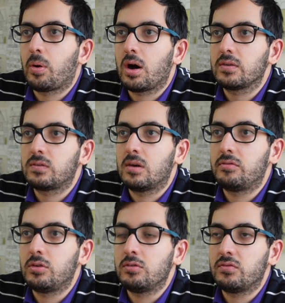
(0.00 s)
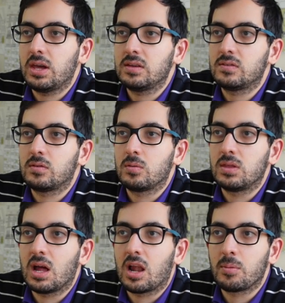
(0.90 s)
pass a few things. So
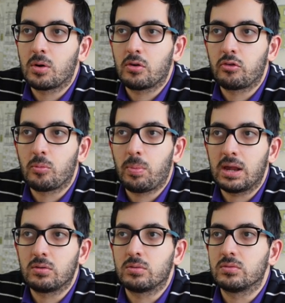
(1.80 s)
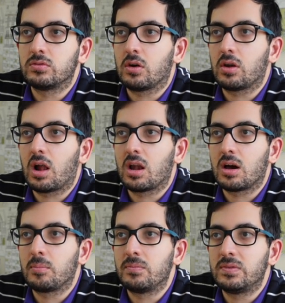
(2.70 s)
the alarm control panel dot
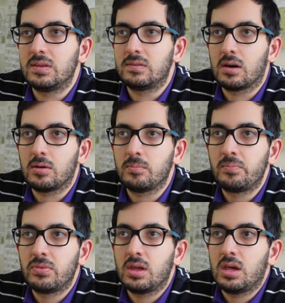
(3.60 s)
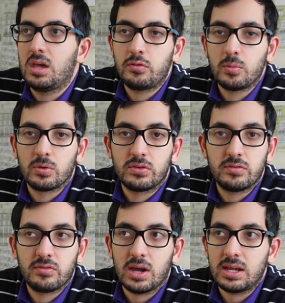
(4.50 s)
alarm disarm. If you want to
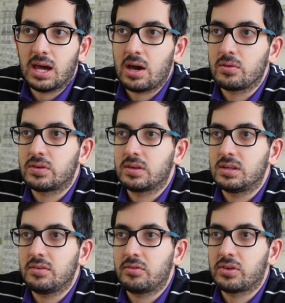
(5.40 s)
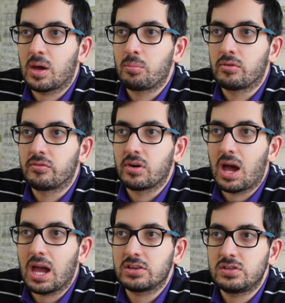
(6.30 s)
find out different type of
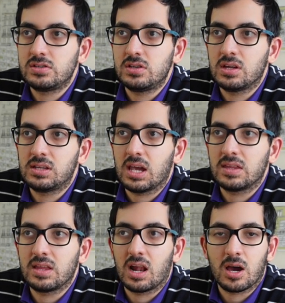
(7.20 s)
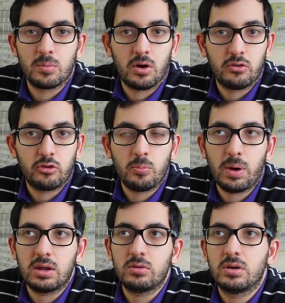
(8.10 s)
actions you can take in the alarm control
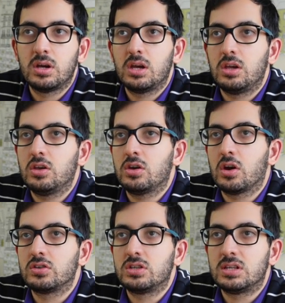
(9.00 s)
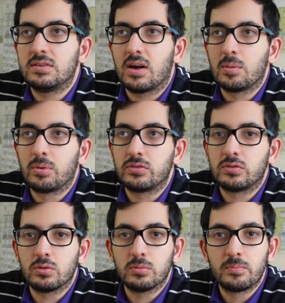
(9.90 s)
panel, you can go to the developers
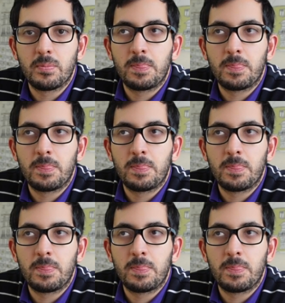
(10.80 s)
tool